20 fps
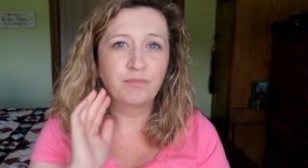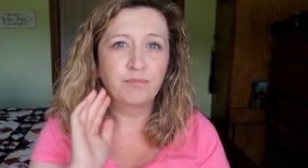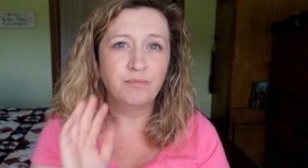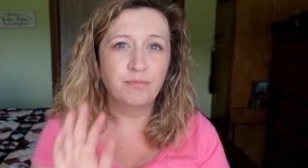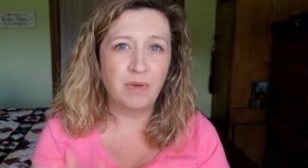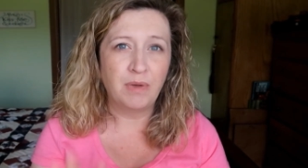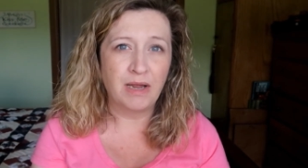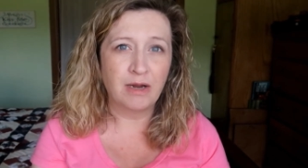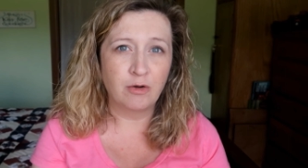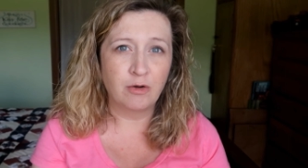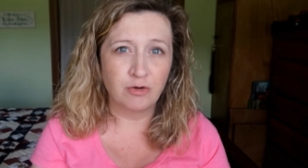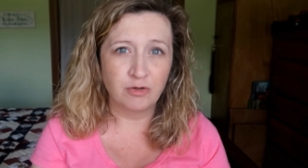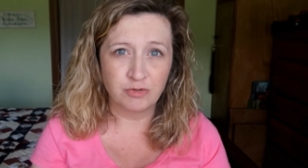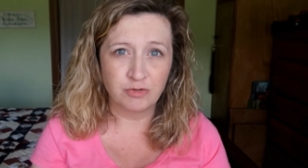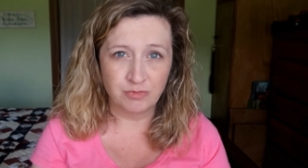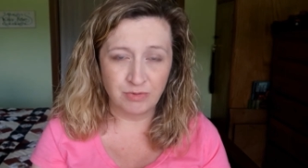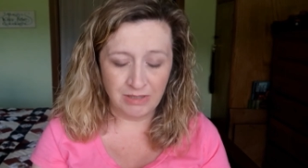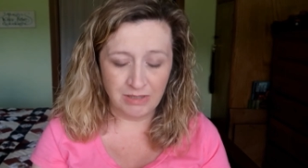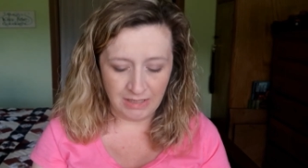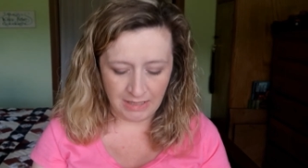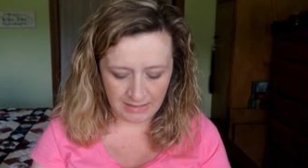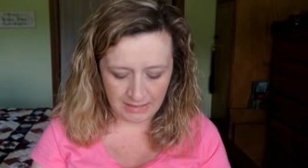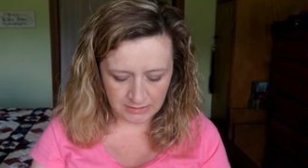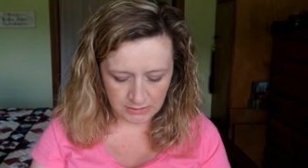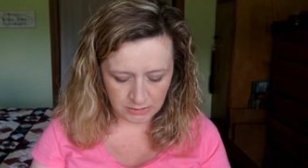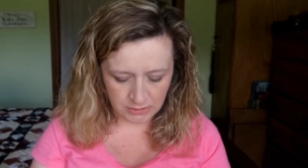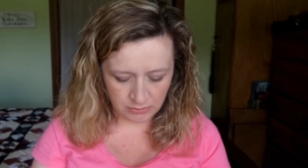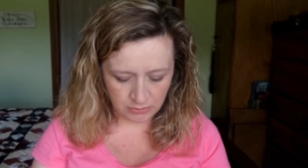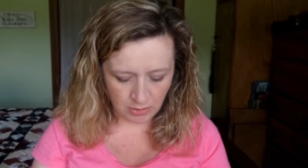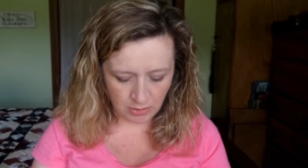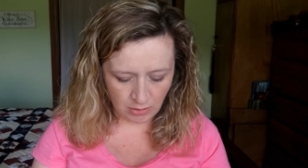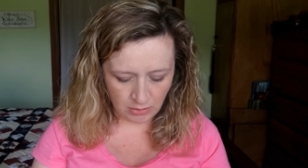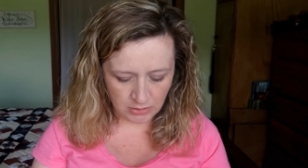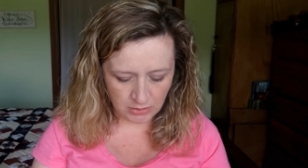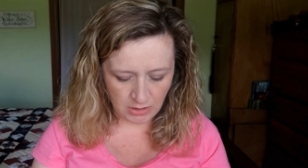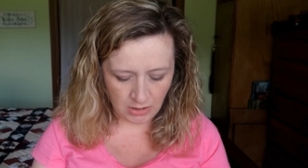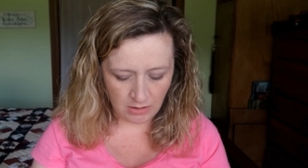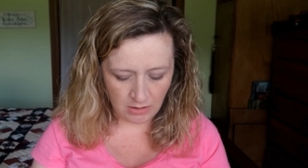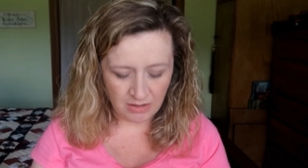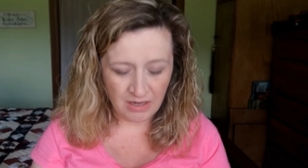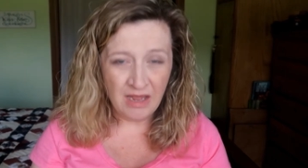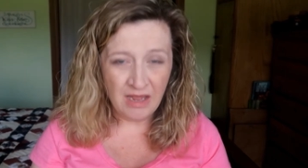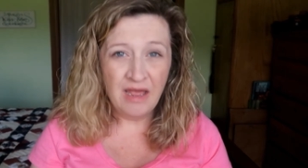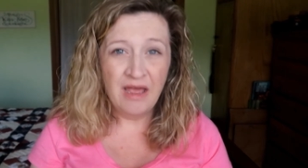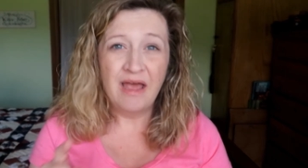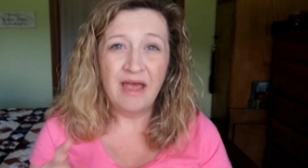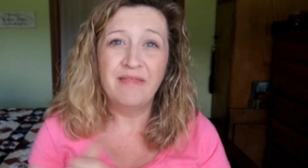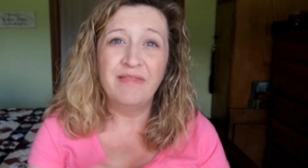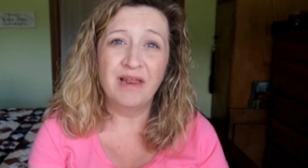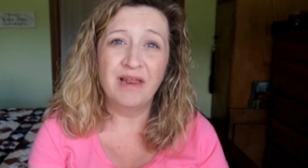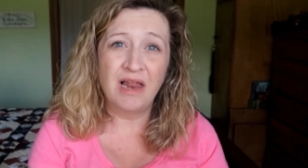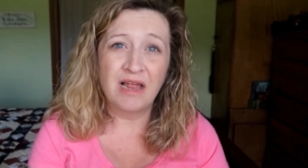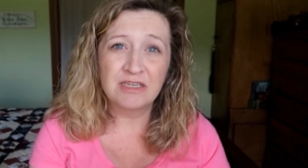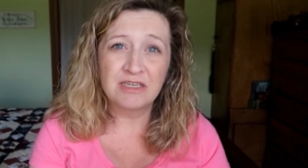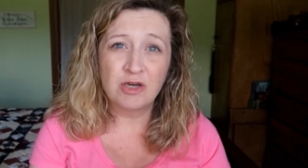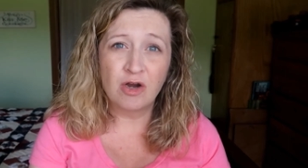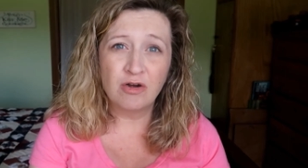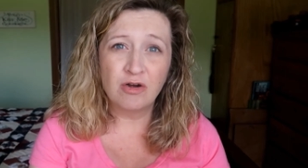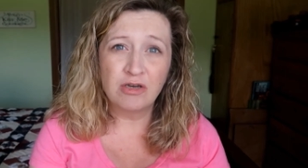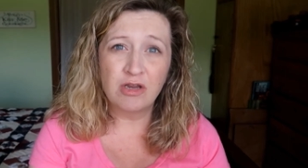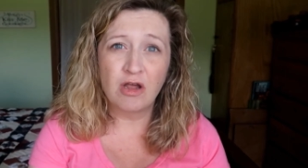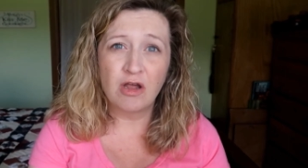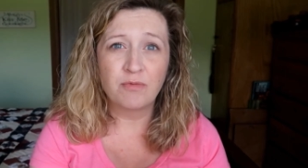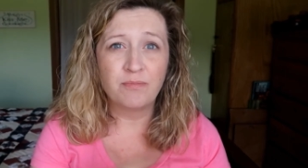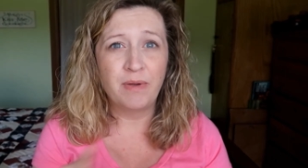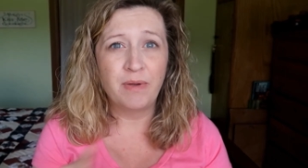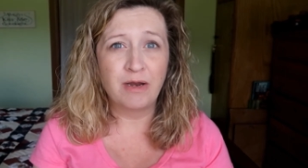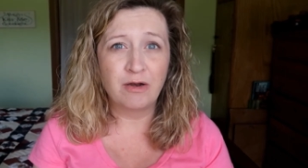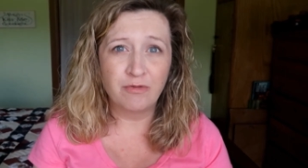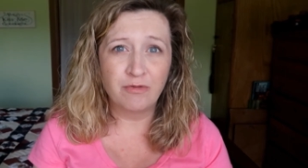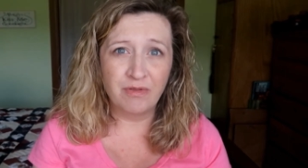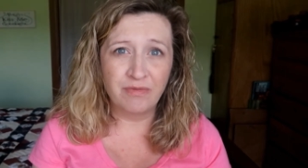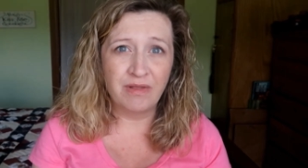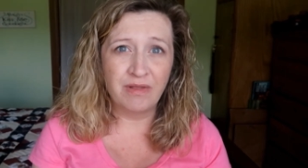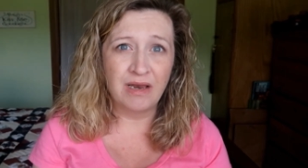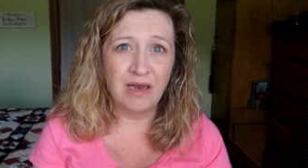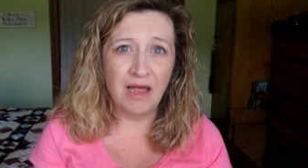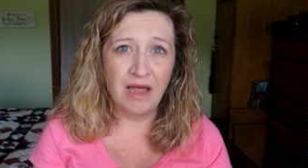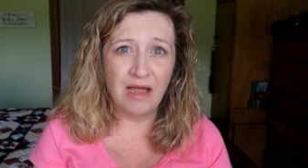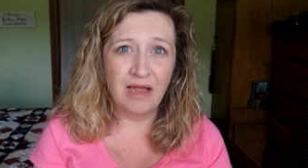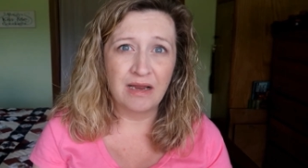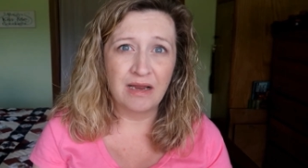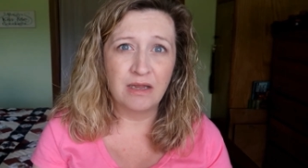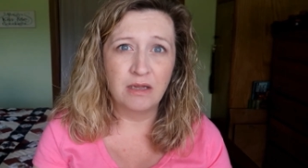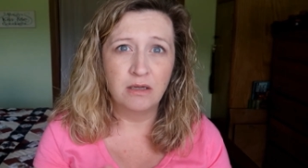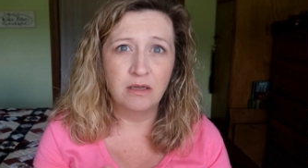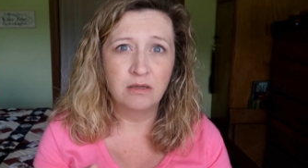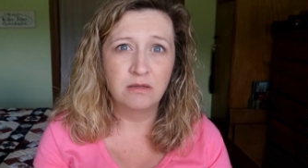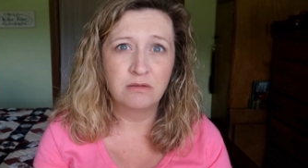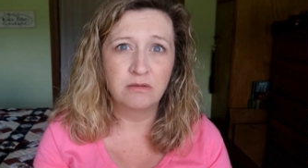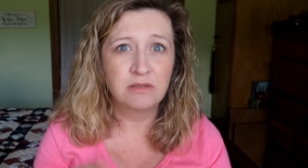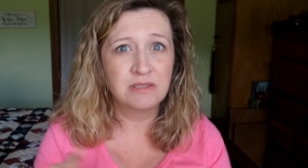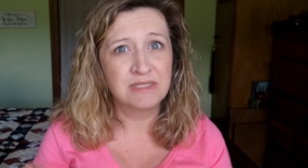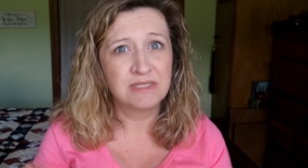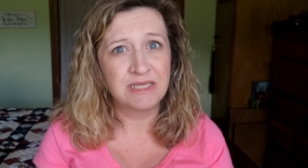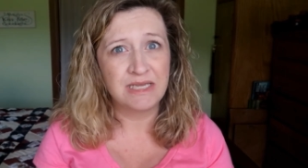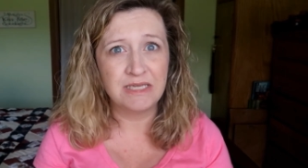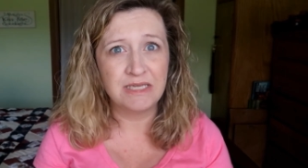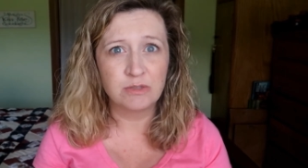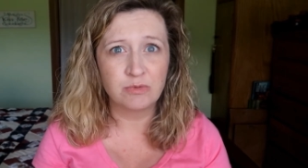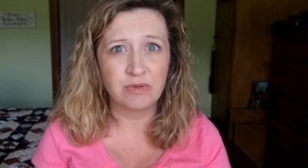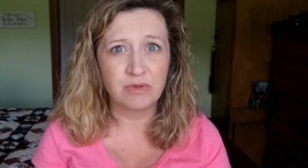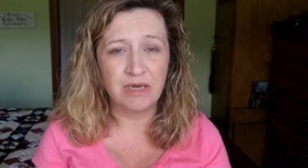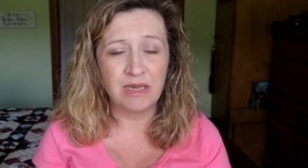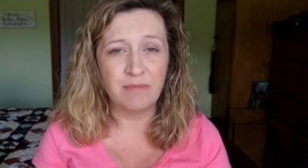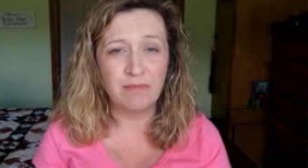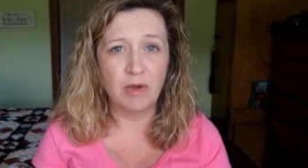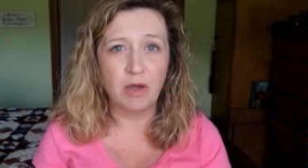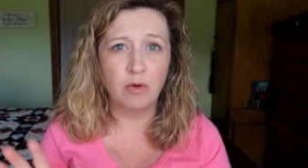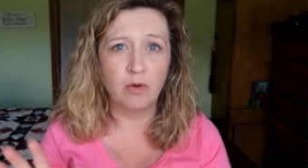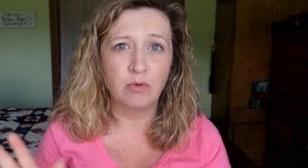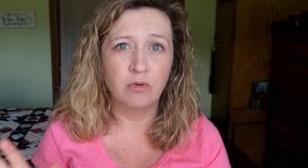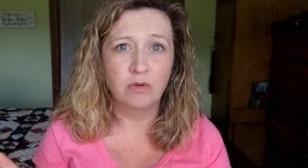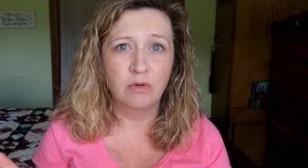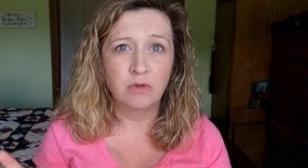My girls really like to do Turtle Talk, and they like Turtle Talk better than they like the Seas with Nemo,